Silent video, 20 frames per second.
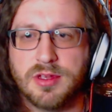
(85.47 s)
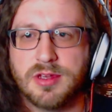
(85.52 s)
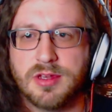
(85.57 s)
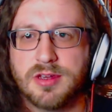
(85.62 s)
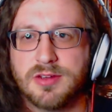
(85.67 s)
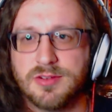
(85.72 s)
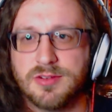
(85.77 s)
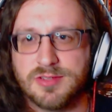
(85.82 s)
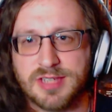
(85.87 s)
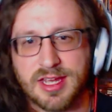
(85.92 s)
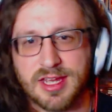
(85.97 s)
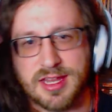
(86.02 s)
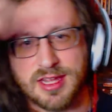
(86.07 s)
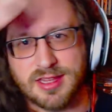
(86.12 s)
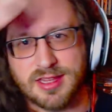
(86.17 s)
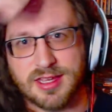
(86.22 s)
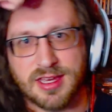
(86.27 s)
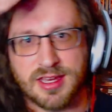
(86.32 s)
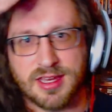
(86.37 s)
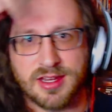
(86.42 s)
who's got like
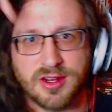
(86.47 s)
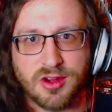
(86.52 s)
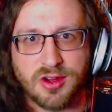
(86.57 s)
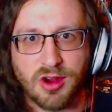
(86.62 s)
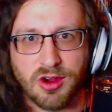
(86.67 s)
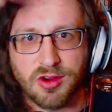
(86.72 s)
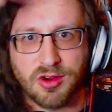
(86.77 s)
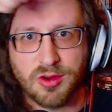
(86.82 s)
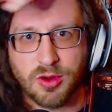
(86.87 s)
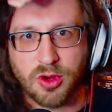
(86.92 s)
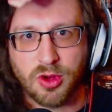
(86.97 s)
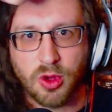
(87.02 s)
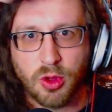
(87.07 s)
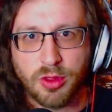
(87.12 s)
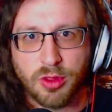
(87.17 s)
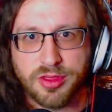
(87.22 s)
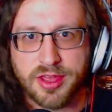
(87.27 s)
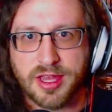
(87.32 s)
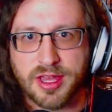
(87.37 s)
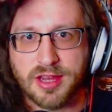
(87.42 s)
the gold
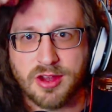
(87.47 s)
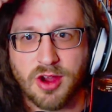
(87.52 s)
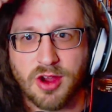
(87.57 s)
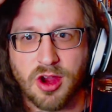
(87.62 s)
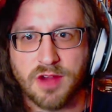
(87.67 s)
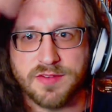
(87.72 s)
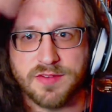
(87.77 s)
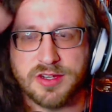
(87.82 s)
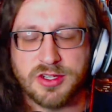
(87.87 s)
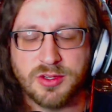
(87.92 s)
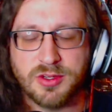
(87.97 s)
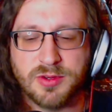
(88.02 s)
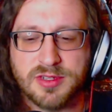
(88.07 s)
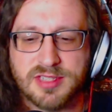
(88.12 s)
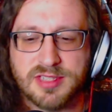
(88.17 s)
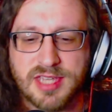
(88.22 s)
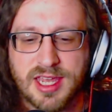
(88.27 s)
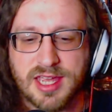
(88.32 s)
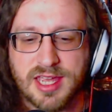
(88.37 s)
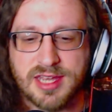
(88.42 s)
thing carved into his
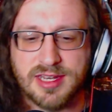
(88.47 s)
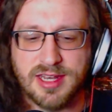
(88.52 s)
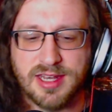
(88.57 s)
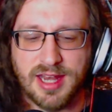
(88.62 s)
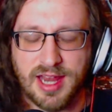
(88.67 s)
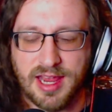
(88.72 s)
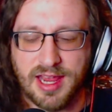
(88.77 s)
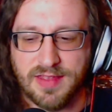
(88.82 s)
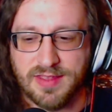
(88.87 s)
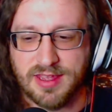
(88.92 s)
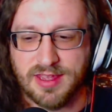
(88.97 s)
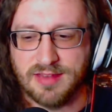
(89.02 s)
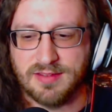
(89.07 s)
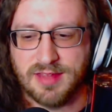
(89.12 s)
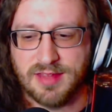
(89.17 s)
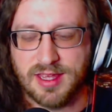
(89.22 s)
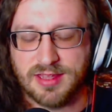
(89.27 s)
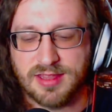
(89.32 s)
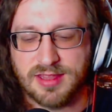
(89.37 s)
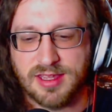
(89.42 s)
head, and then
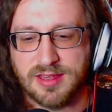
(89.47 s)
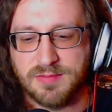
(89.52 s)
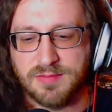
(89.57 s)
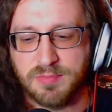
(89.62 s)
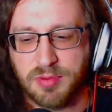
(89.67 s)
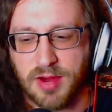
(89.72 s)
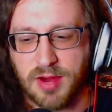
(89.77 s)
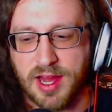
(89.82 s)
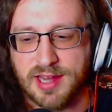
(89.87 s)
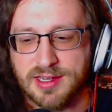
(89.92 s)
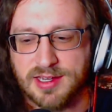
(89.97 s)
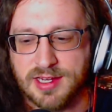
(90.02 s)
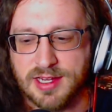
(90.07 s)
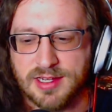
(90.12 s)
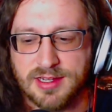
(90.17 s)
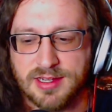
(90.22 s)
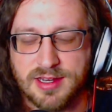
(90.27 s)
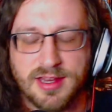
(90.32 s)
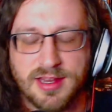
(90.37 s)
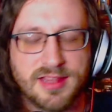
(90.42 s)
like they brand it,
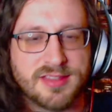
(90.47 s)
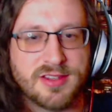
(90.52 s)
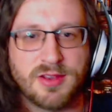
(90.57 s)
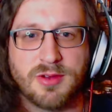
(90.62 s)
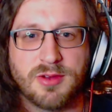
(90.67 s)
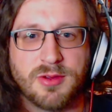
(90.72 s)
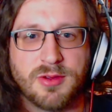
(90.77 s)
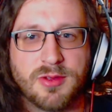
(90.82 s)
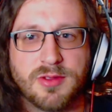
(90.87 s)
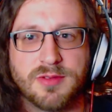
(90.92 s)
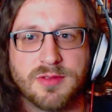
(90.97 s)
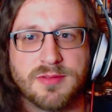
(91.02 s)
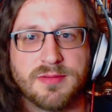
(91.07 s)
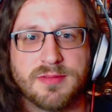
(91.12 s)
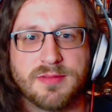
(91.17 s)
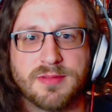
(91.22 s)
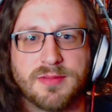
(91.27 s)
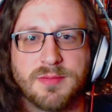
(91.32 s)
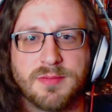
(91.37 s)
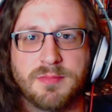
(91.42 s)
and it's a whole
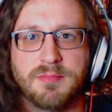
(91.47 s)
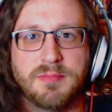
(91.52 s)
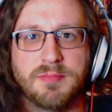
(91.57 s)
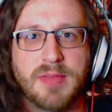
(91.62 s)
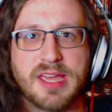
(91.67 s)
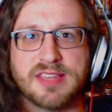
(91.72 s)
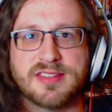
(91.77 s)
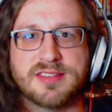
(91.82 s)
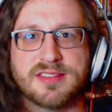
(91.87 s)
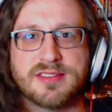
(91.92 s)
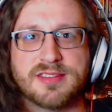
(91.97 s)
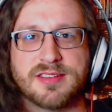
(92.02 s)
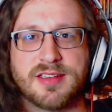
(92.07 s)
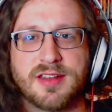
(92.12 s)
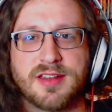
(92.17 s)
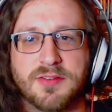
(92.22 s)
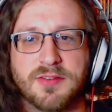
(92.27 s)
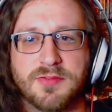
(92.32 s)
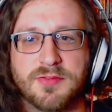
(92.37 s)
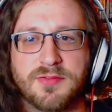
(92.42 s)
mess
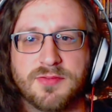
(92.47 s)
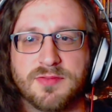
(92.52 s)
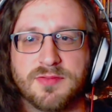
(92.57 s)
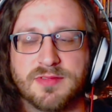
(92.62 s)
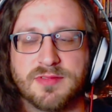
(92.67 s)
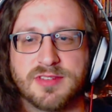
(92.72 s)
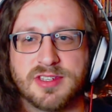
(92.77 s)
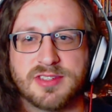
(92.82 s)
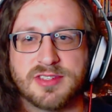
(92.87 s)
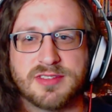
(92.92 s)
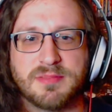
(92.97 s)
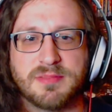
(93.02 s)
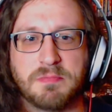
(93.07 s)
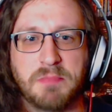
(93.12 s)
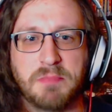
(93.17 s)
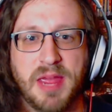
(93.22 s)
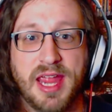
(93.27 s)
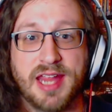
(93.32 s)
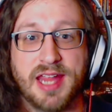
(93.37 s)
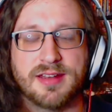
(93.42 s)
of just
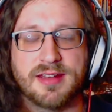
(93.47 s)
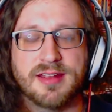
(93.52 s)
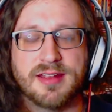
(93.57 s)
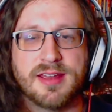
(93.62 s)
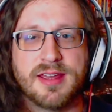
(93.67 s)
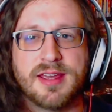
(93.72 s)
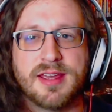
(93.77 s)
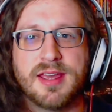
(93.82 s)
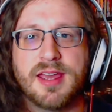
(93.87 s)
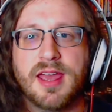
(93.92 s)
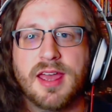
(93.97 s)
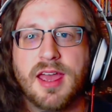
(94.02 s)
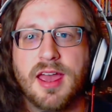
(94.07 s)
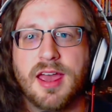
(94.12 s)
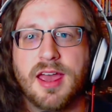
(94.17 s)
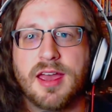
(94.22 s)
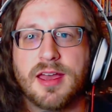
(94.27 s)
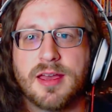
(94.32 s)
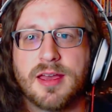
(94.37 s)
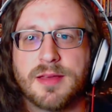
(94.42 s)
pain.
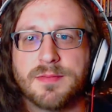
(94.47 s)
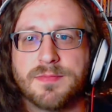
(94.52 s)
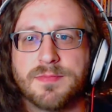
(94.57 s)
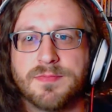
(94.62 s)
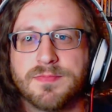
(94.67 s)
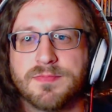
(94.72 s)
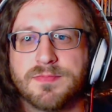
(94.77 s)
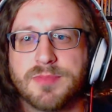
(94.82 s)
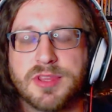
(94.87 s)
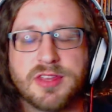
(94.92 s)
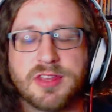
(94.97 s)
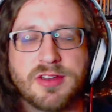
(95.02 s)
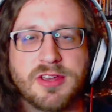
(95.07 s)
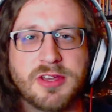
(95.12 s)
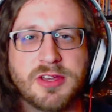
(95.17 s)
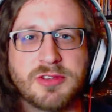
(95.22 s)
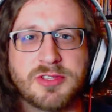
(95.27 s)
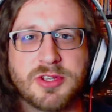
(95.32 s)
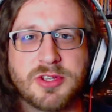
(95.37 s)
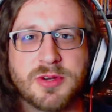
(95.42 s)
But they're
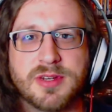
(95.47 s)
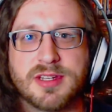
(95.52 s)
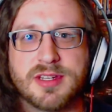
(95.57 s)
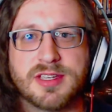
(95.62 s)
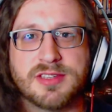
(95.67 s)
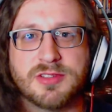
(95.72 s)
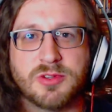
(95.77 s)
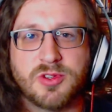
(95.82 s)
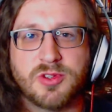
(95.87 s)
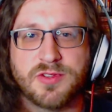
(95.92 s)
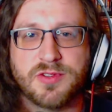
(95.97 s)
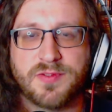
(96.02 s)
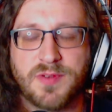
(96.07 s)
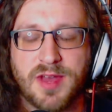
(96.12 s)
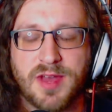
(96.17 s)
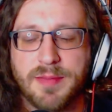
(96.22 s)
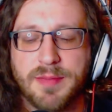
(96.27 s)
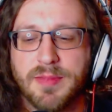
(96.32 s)
used to it because they're Jaffa.